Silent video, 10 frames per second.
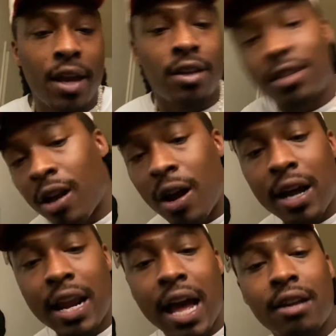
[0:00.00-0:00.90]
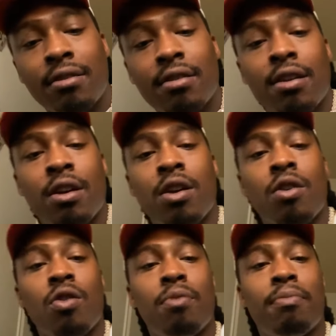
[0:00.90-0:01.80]
uh, starting out
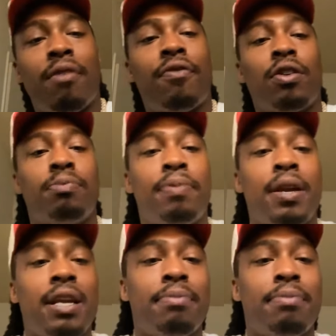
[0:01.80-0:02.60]
my first piece,